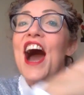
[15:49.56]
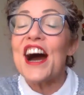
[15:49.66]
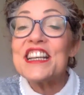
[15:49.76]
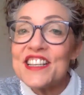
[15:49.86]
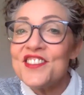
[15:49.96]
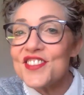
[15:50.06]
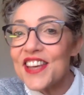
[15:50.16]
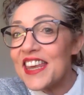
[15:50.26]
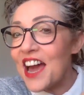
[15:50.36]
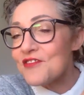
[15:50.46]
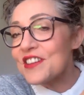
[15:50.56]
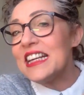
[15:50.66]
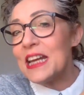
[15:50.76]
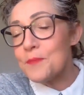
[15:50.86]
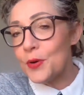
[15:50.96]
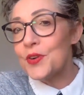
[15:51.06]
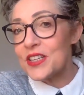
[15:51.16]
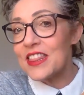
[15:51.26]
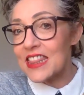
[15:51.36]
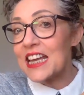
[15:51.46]
didn't say that really
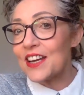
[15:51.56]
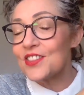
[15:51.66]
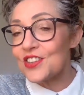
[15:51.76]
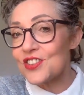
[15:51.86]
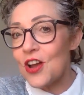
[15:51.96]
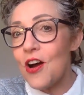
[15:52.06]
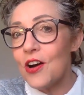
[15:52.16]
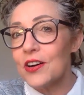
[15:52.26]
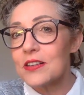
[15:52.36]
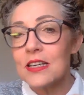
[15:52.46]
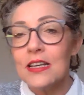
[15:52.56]
important thing at the start.